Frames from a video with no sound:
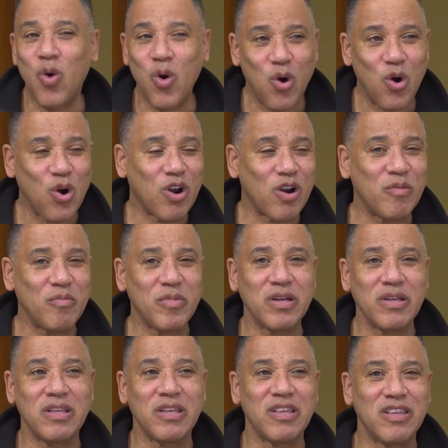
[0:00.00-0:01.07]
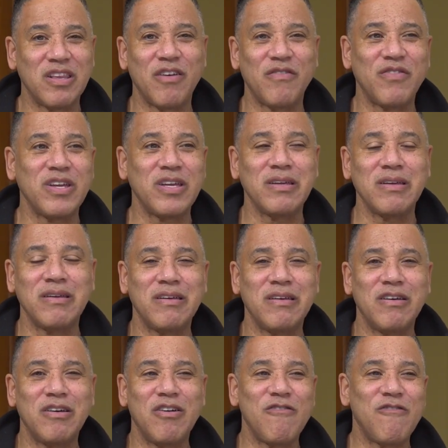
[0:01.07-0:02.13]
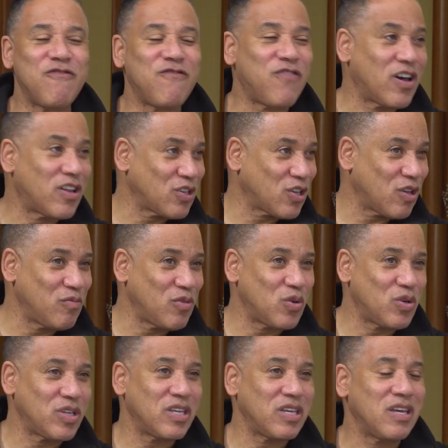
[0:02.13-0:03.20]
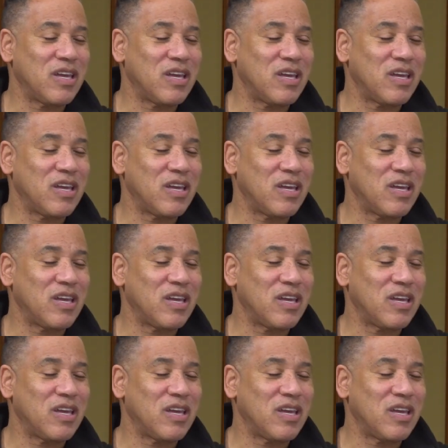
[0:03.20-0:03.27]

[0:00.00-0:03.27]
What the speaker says: warm, loving, fun community.